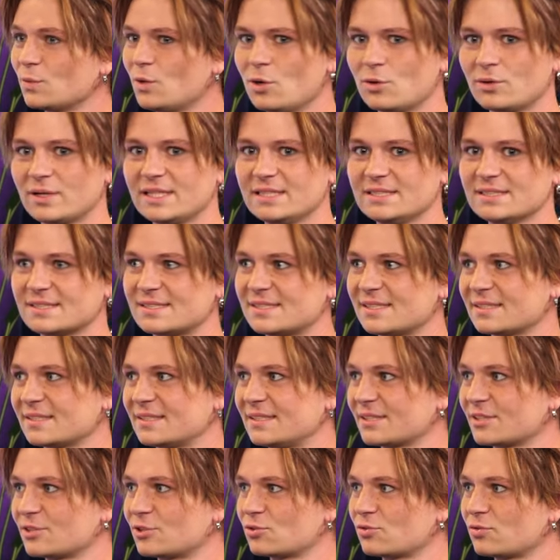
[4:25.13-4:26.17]
whoa, he just did
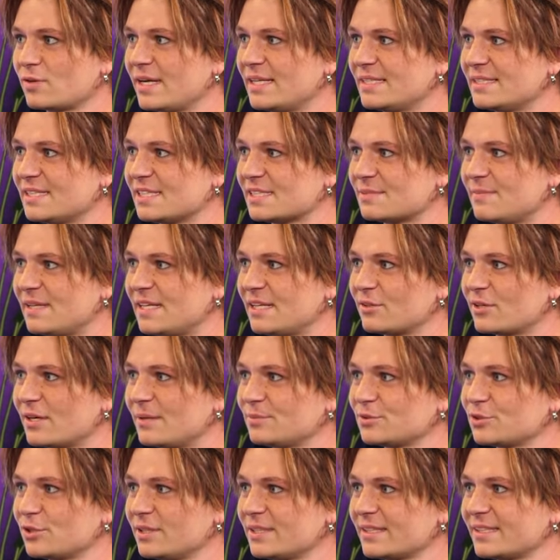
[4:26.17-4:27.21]
the craziest mini
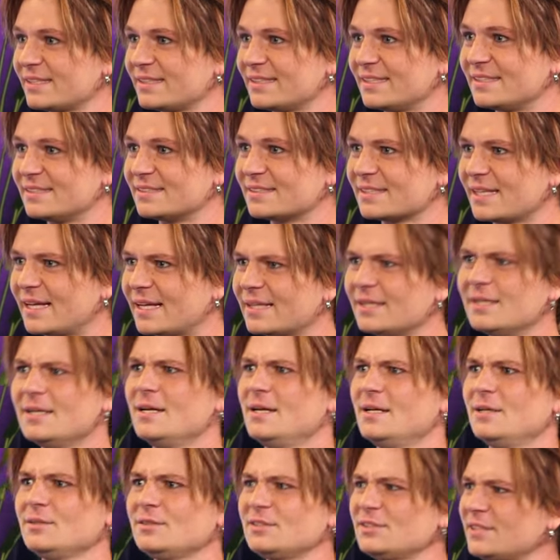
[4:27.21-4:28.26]
ramp trick, and then is like,
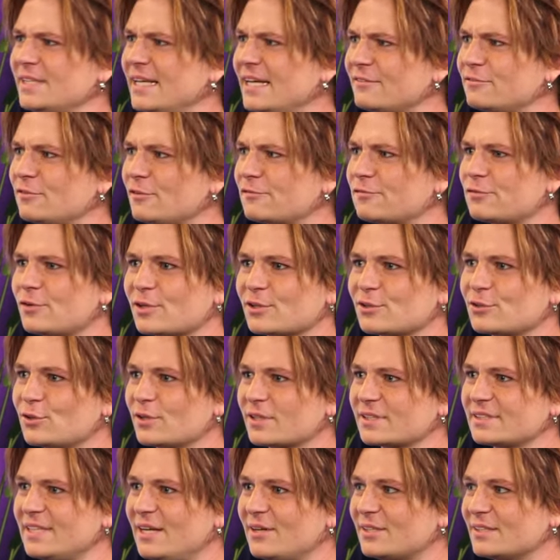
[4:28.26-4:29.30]
kickflip front
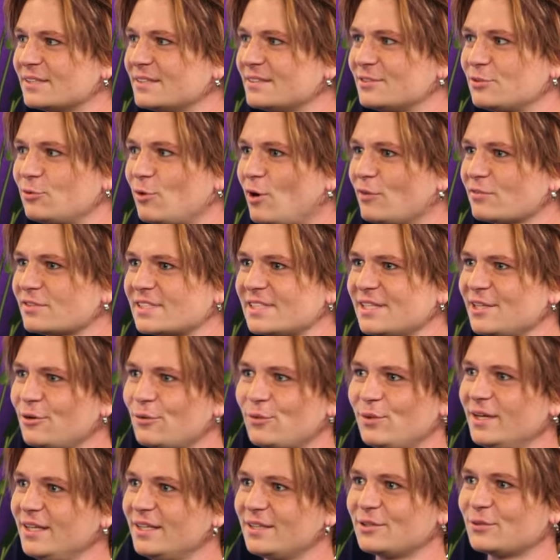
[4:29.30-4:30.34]
crook down a 12-stair? What